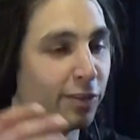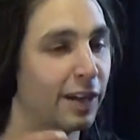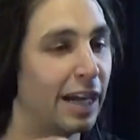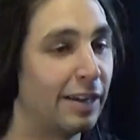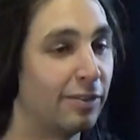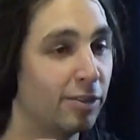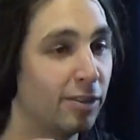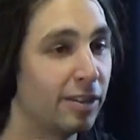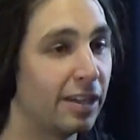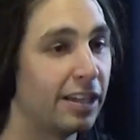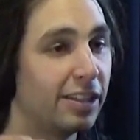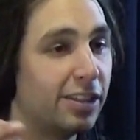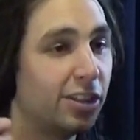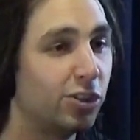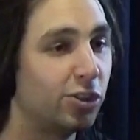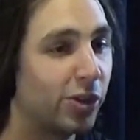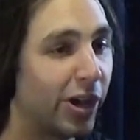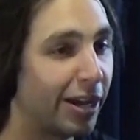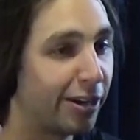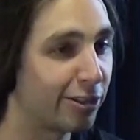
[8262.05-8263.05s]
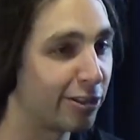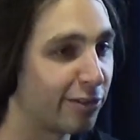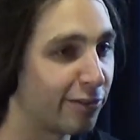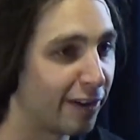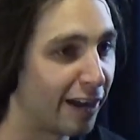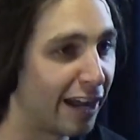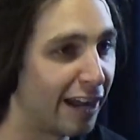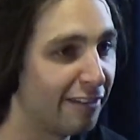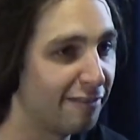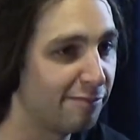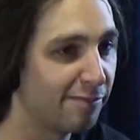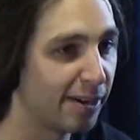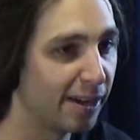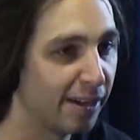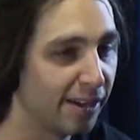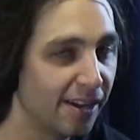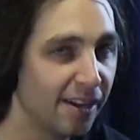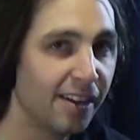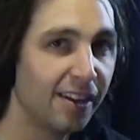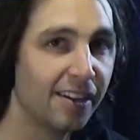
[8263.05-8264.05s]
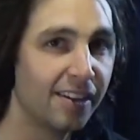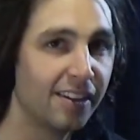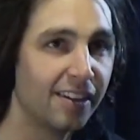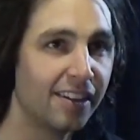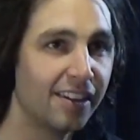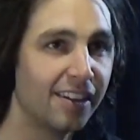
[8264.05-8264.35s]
survival and I teach you how to survive, but